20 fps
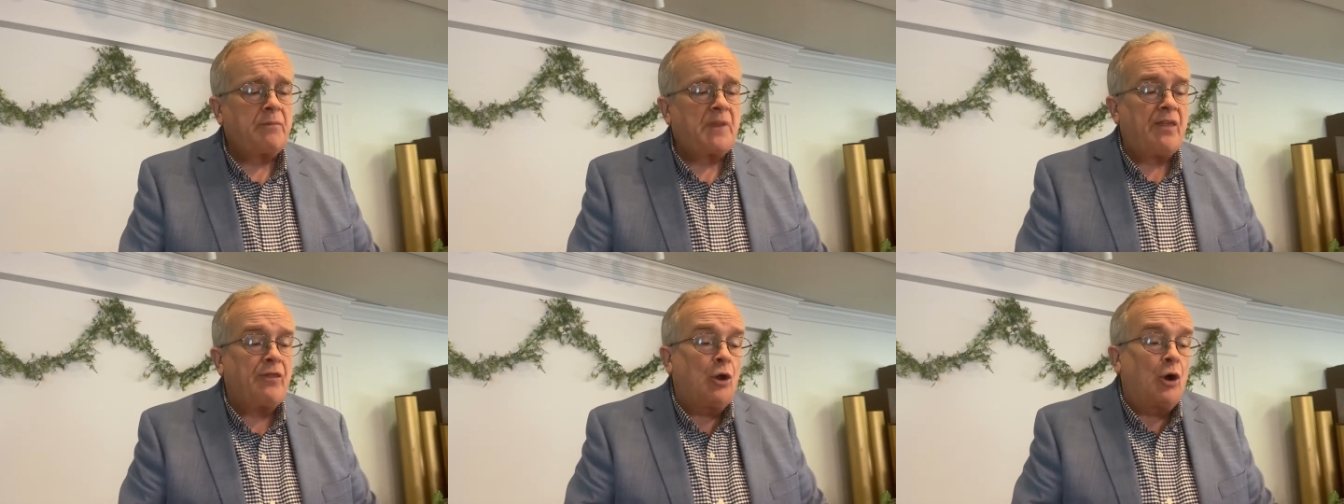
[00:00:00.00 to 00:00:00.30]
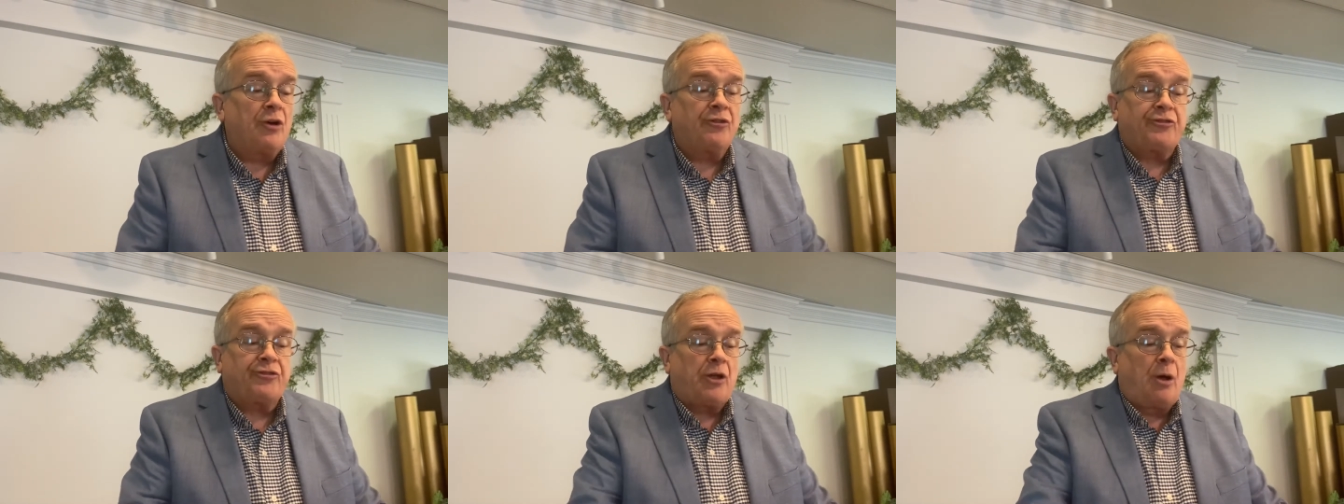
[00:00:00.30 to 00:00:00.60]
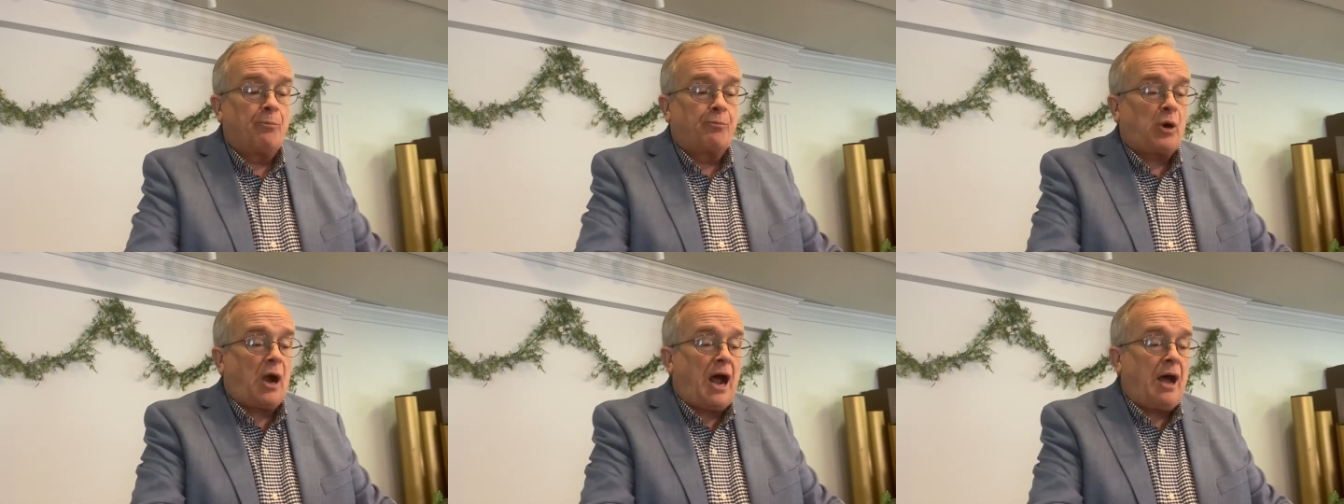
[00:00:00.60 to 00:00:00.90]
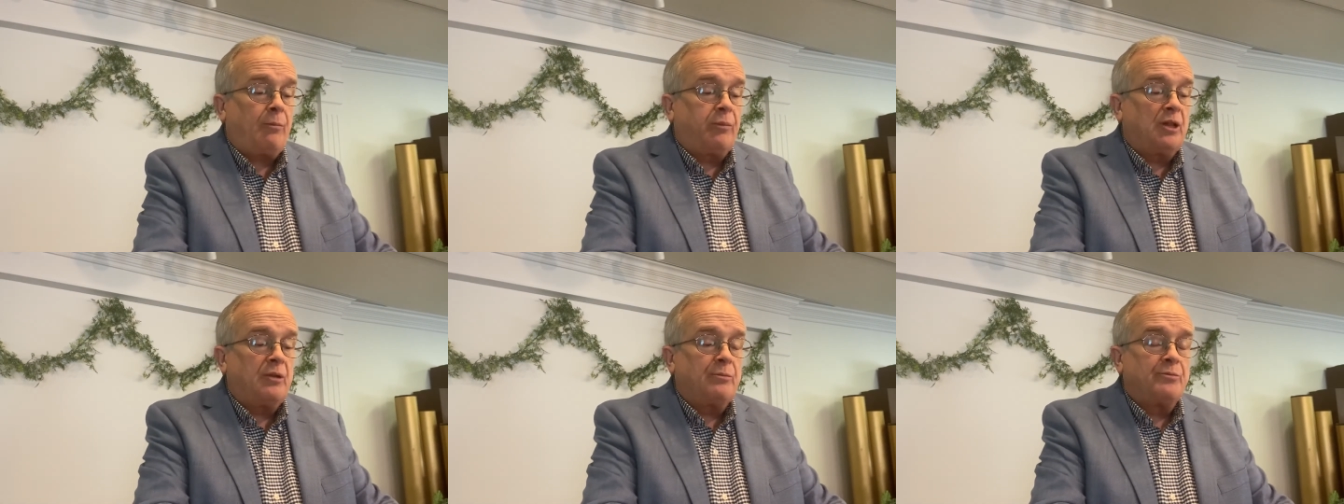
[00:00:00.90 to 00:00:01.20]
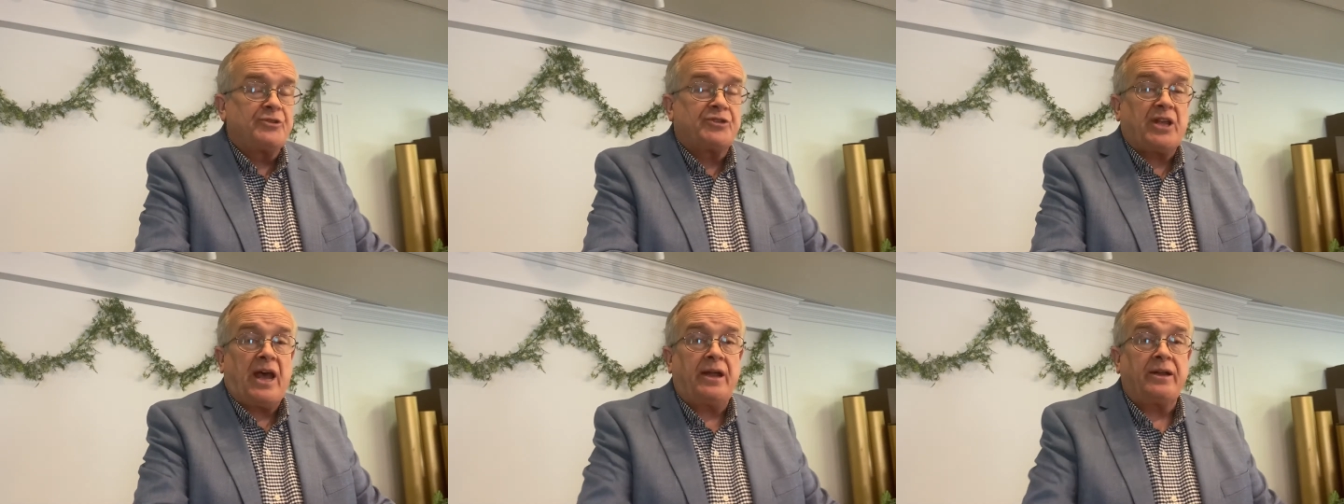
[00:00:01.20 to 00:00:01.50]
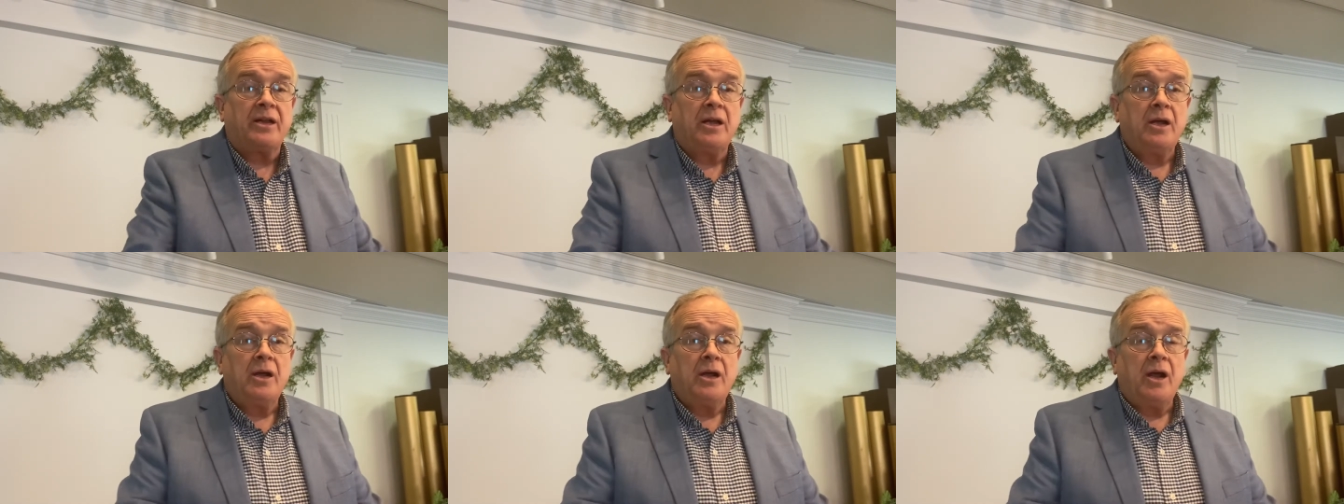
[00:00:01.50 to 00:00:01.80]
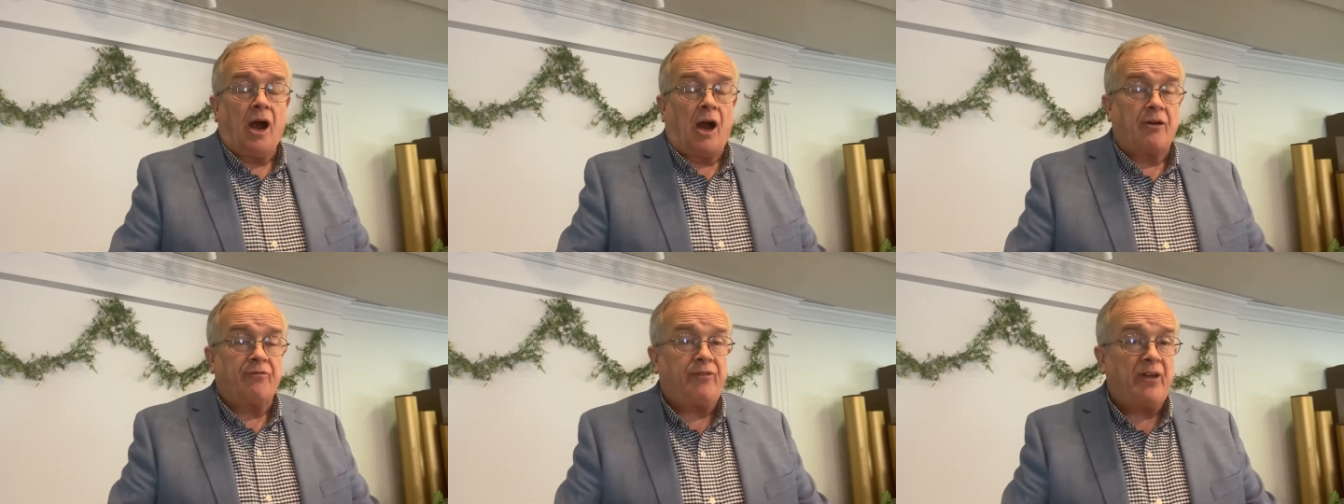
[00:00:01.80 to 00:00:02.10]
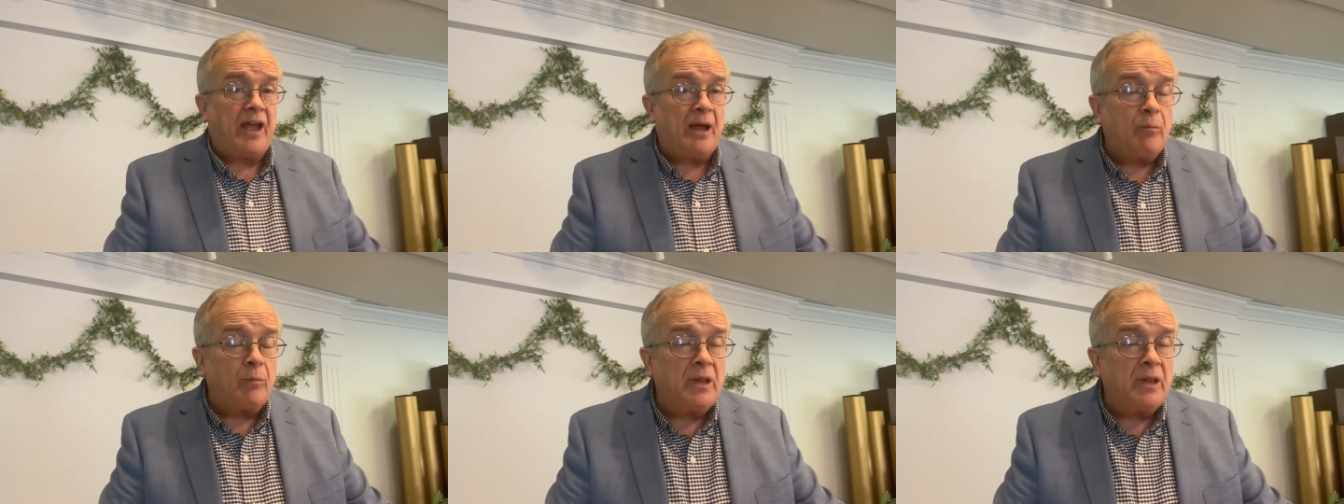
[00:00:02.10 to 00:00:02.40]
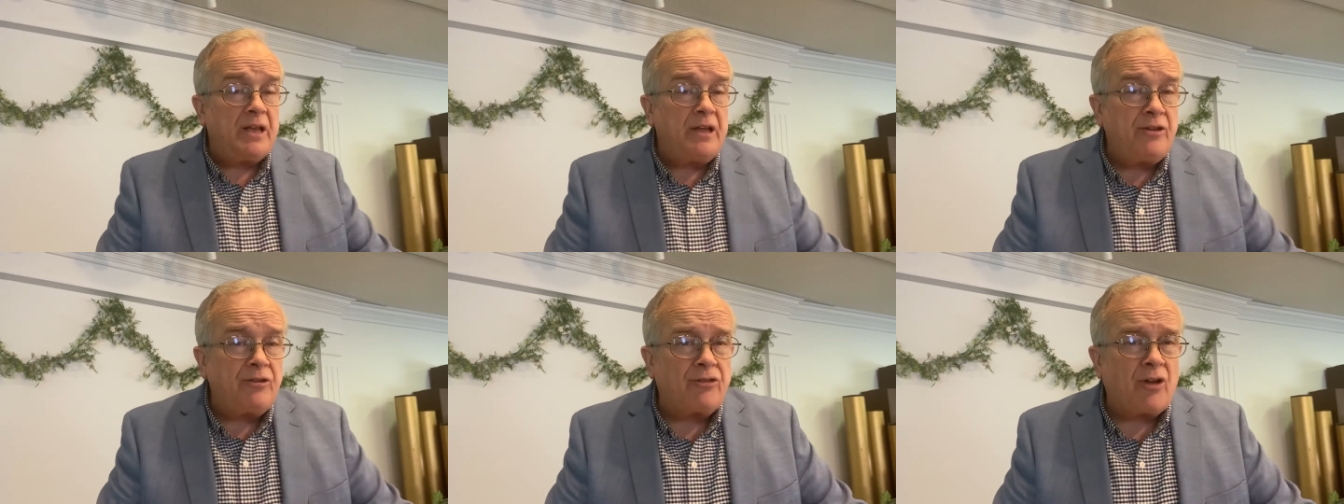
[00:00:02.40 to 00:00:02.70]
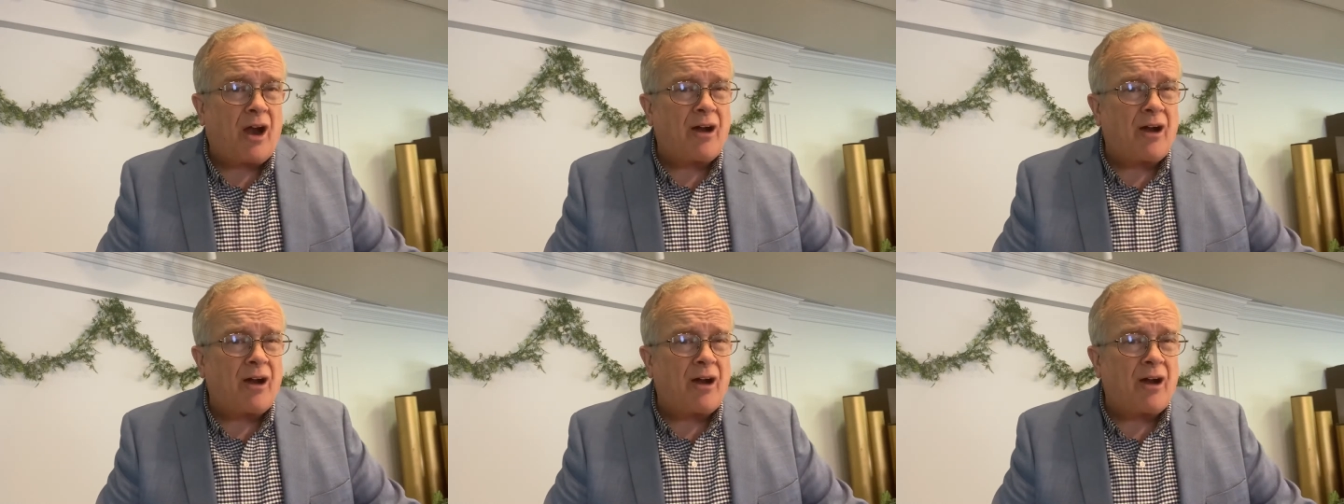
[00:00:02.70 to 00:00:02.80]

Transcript: There are some problems that our families,